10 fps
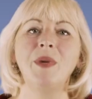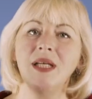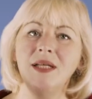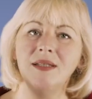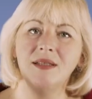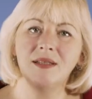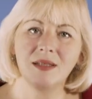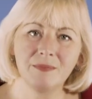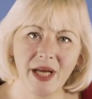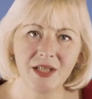But it is
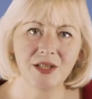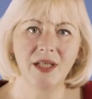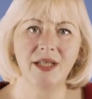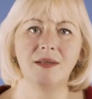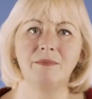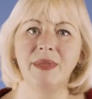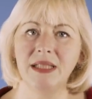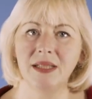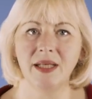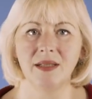especially in
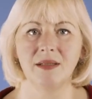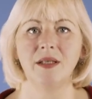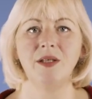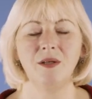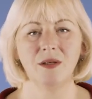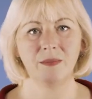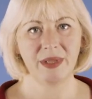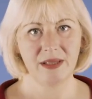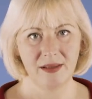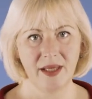meetings that you can
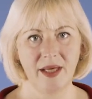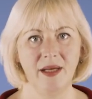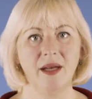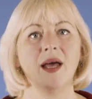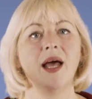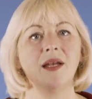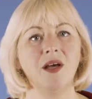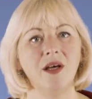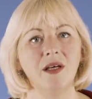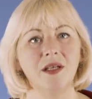be seen and
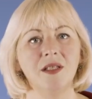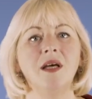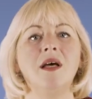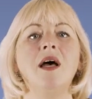heard.